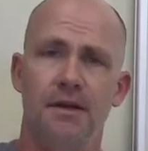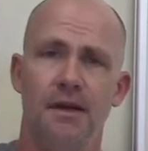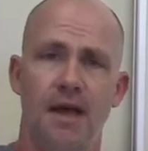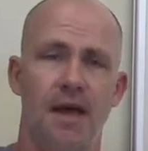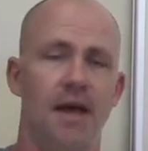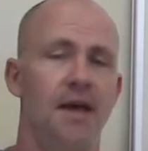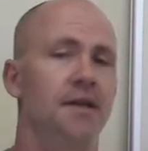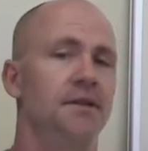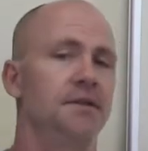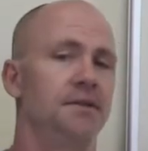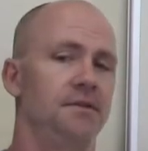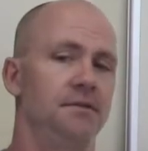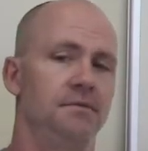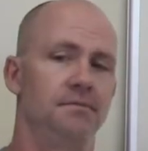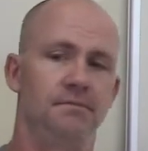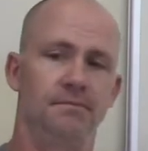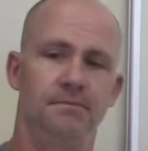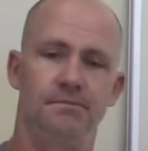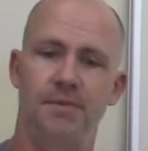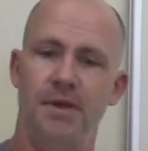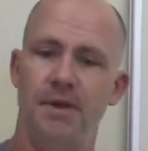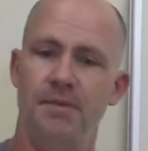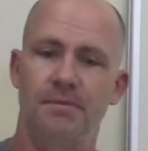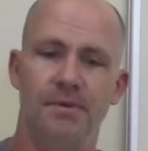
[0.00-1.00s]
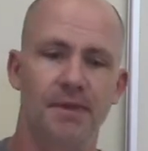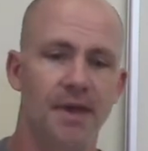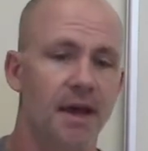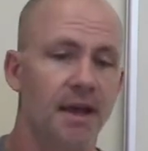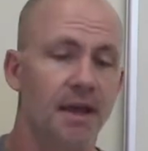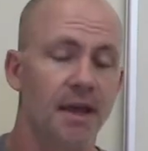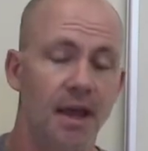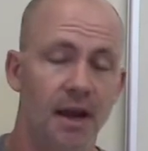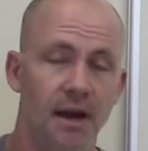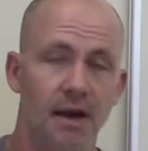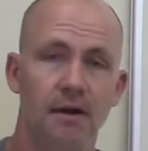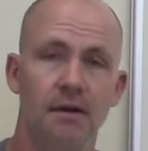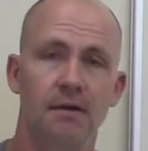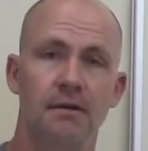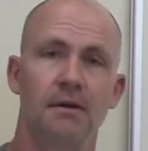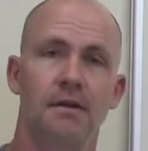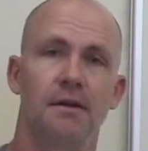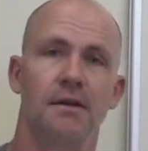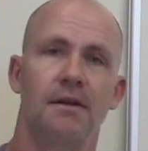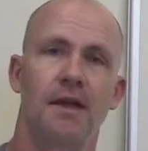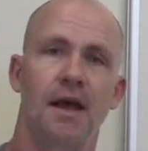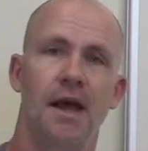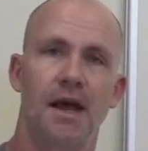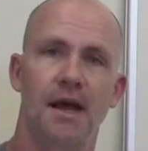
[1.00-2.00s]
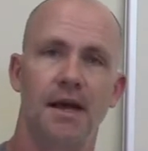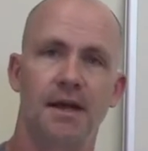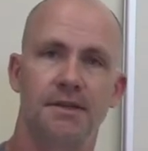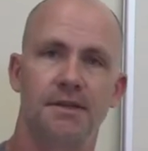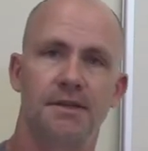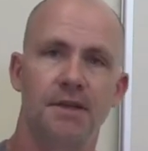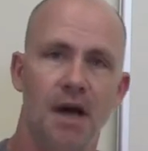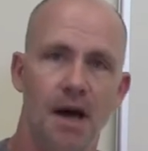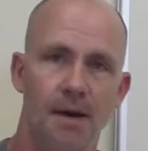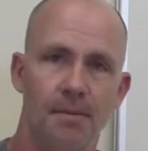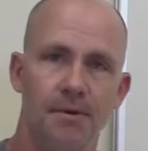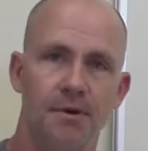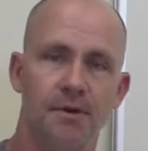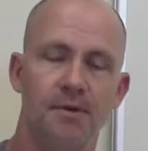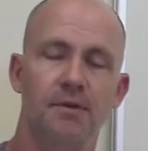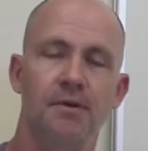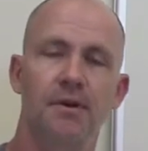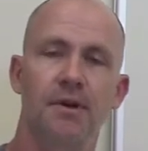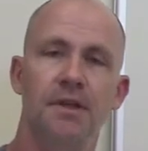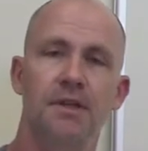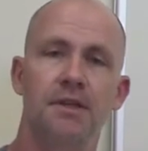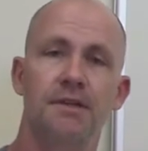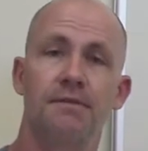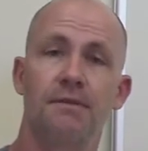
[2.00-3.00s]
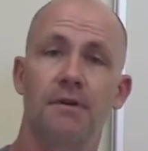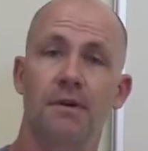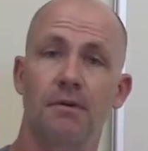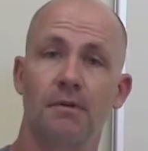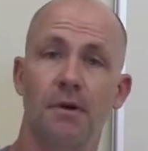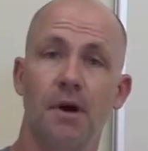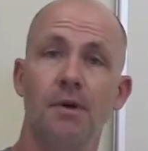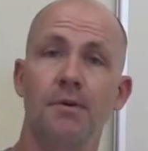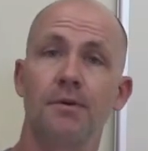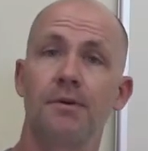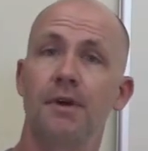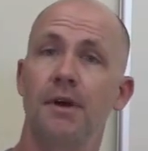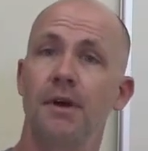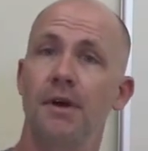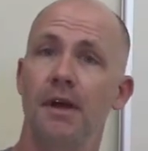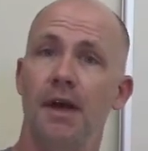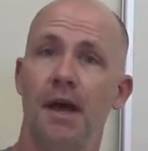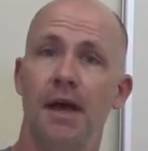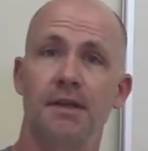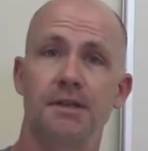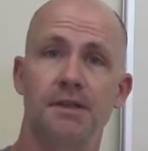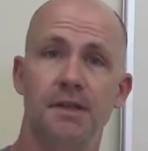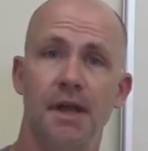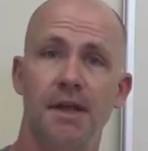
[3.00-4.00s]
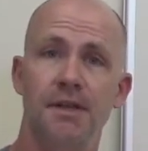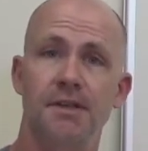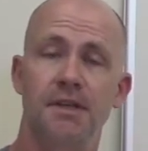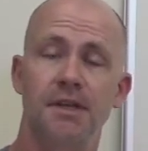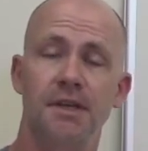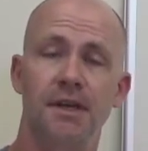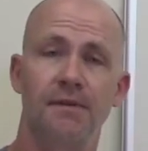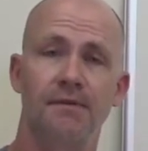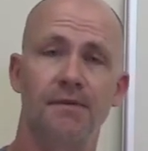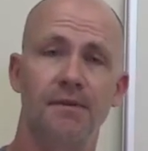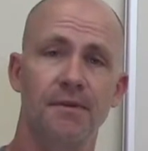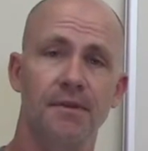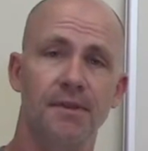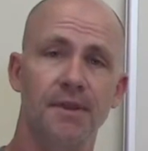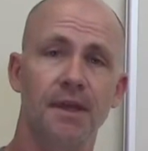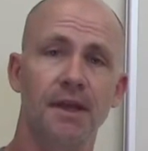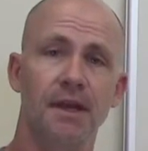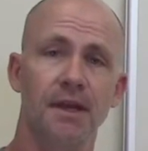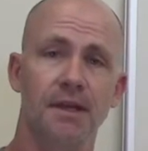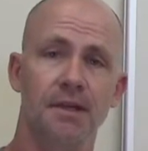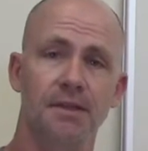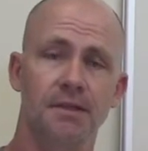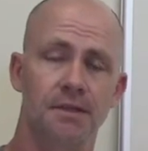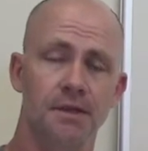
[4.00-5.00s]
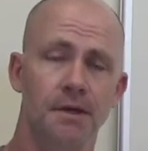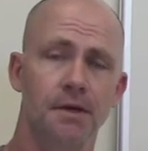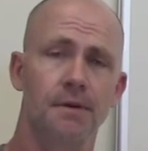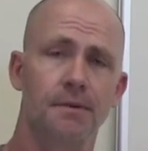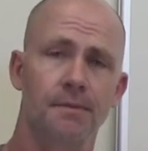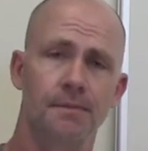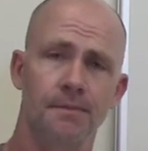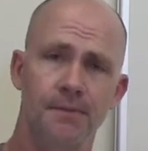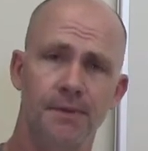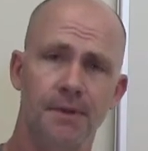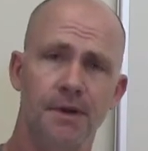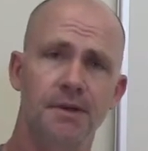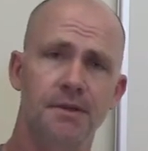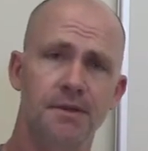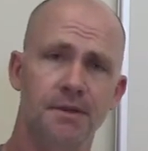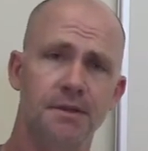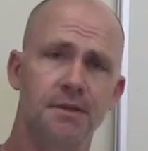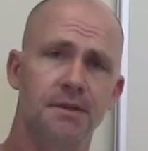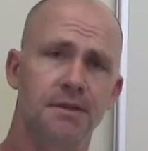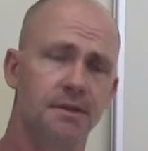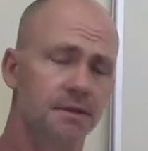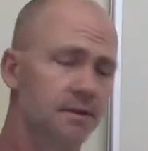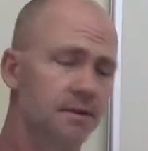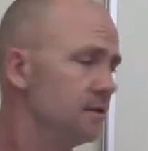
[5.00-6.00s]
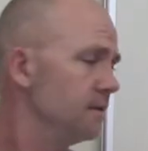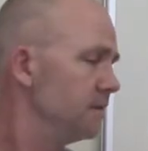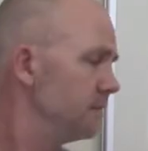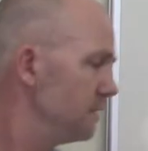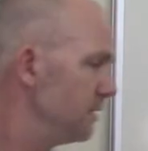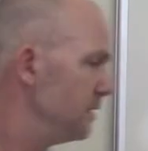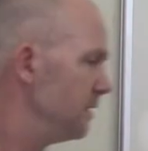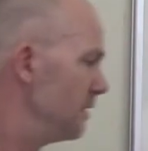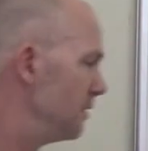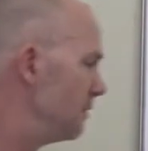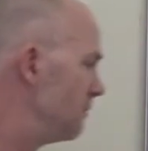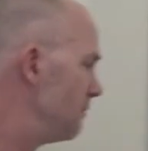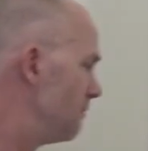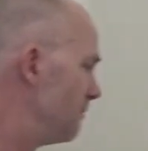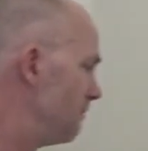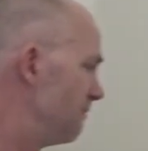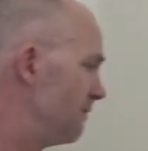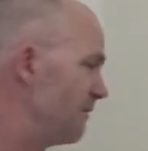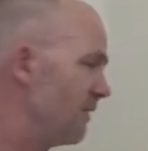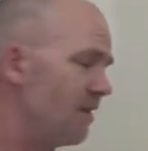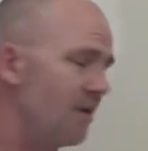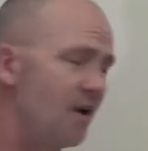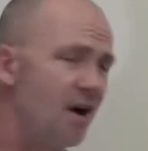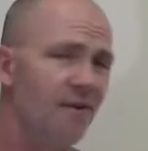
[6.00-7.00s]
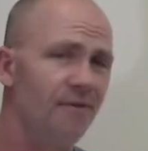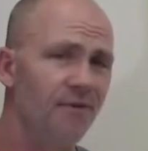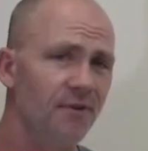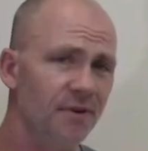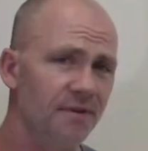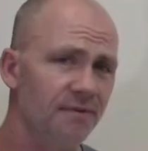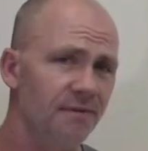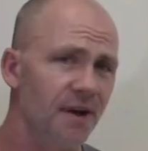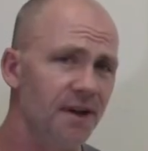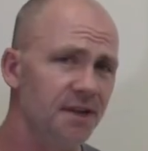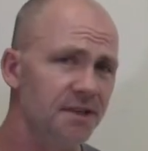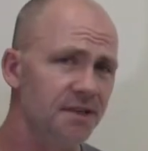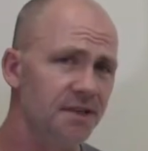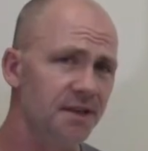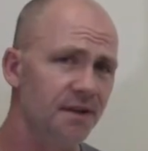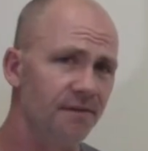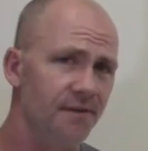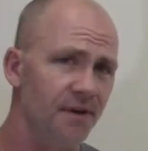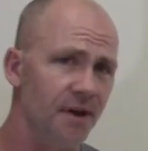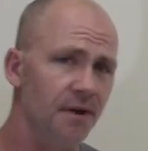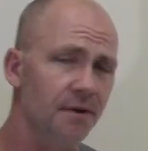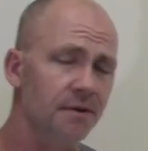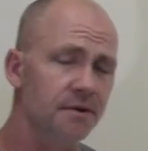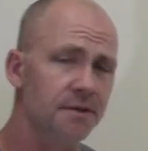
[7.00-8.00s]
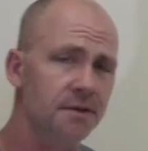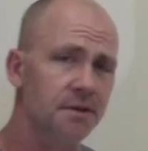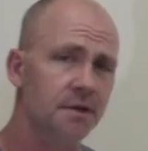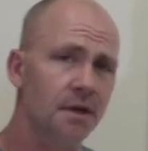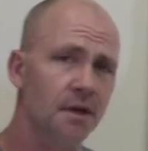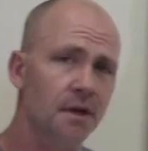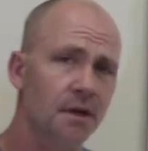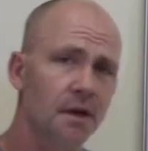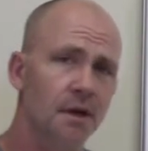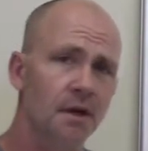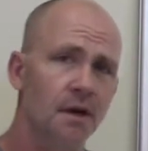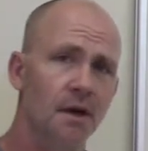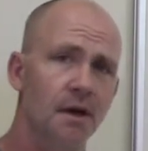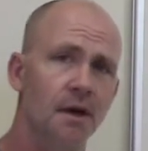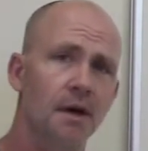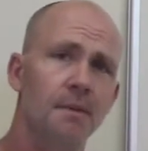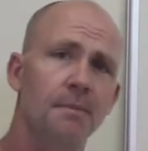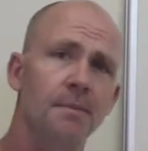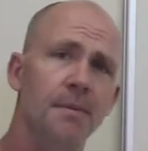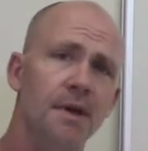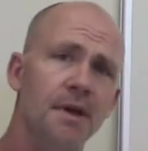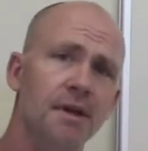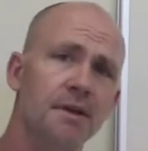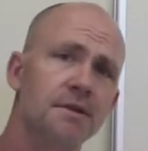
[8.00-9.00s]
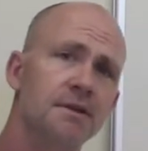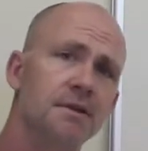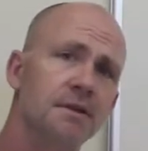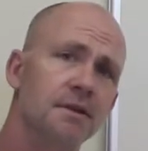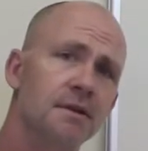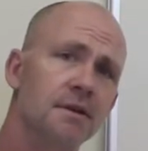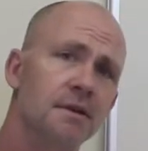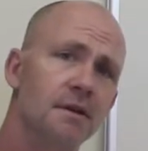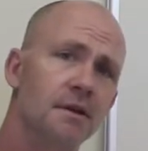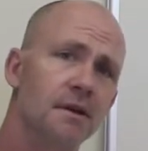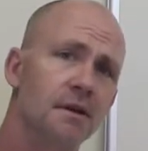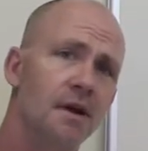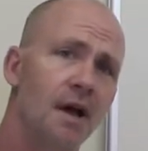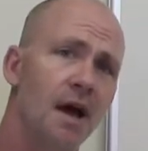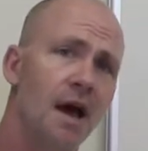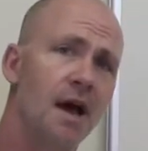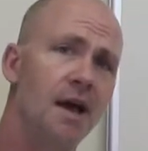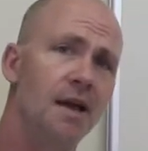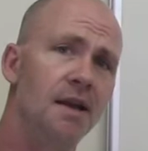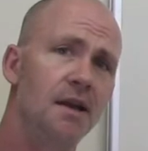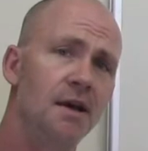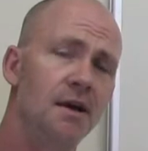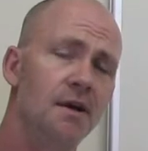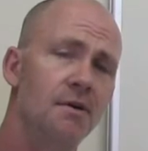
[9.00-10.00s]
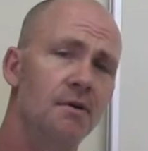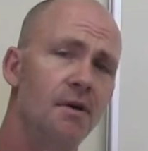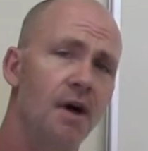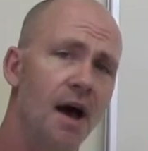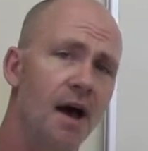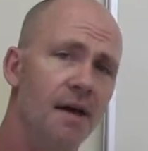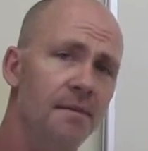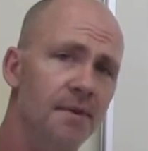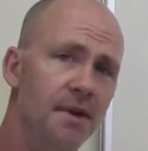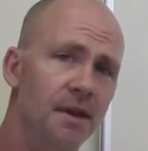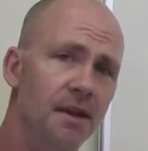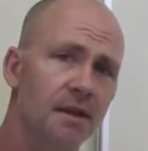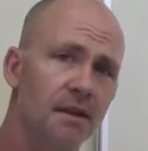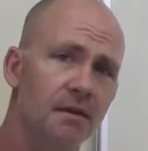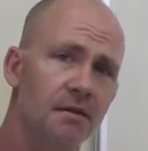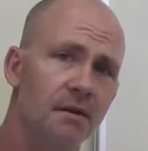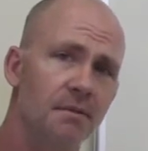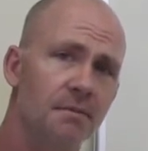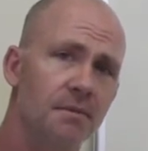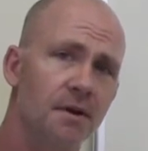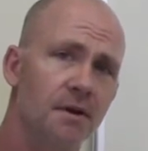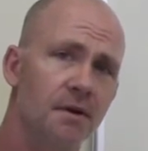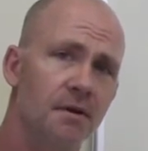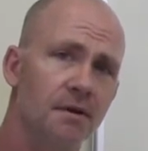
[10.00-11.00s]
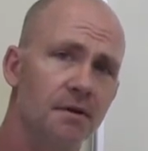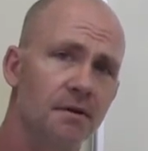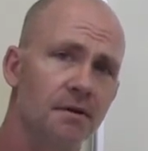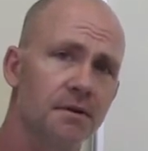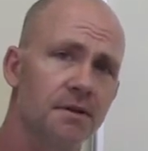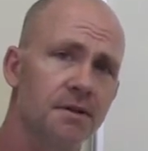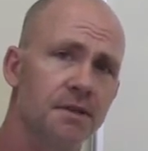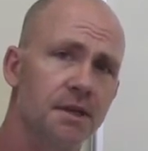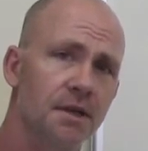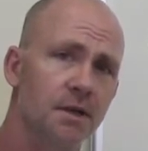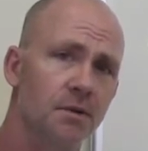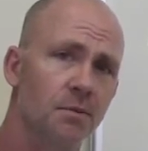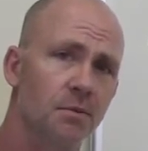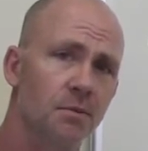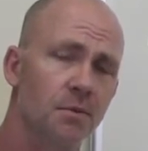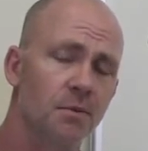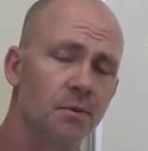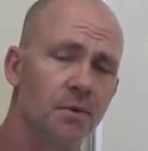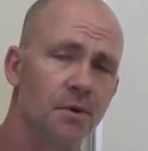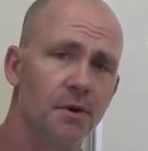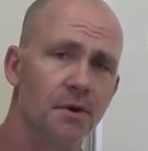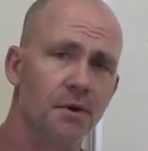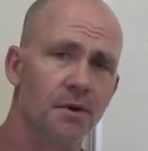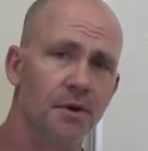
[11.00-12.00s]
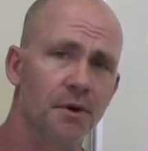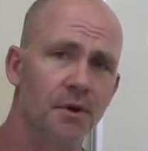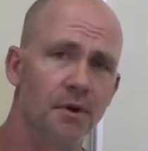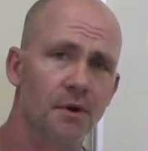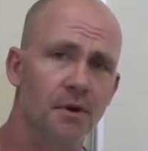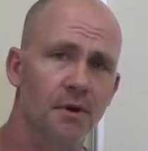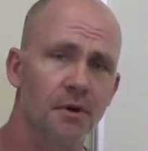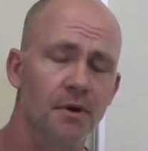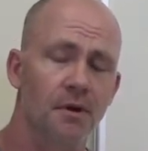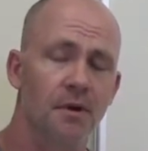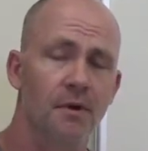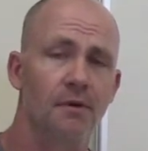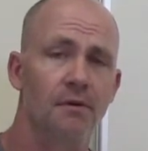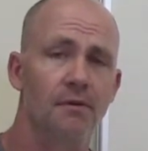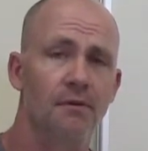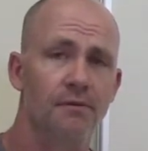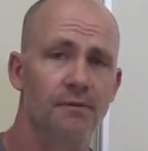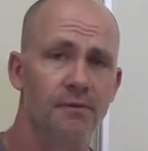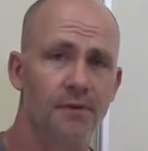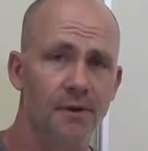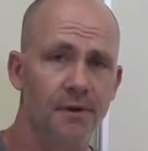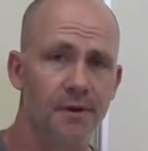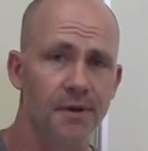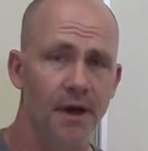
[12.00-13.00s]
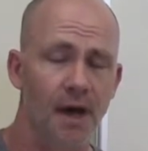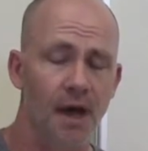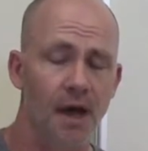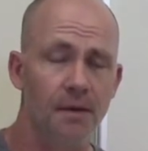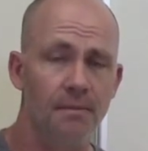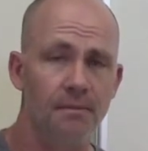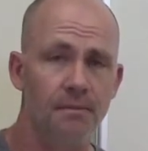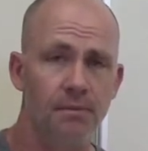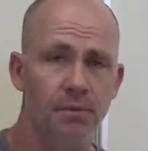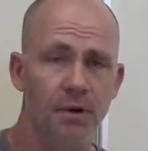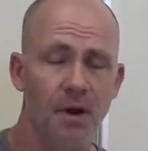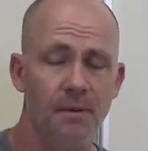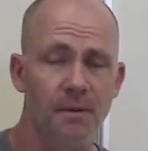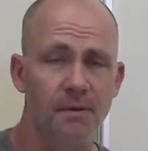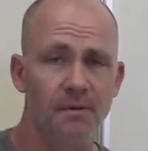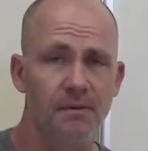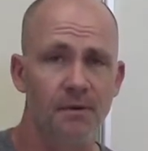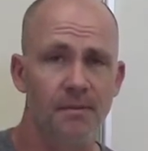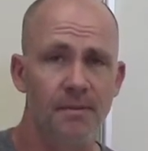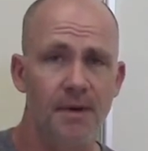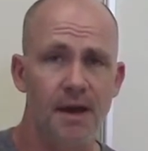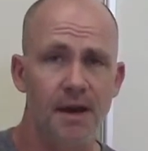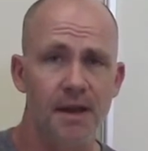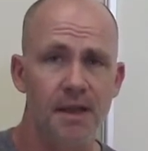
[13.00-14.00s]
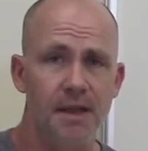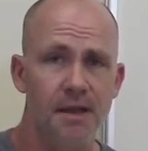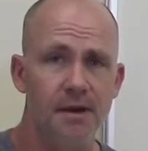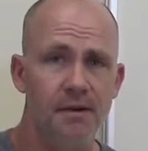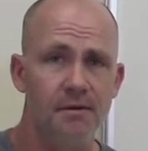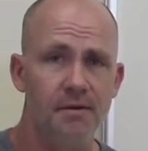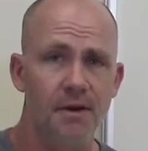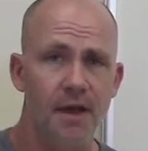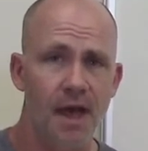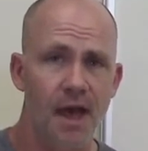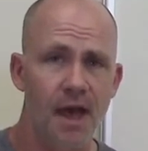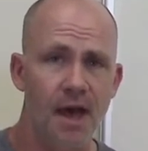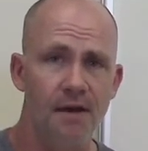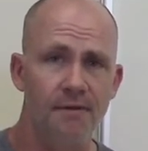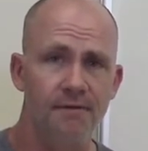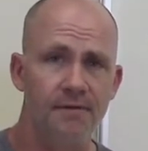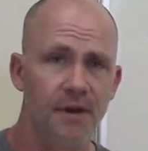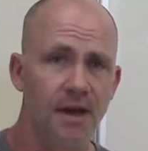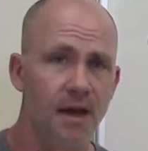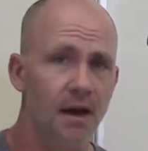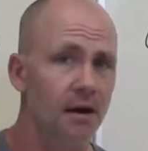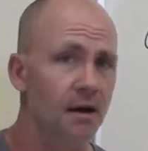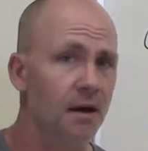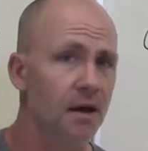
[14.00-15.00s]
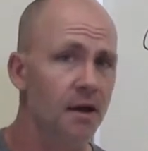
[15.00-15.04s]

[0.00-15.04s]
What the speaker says: has people that care, has opportunities for growth, has lots of different things. So there's, you know, offer advice to folks because I know I've been in the cryptocurrency world, you know, full time, probably for about 1.5 years now,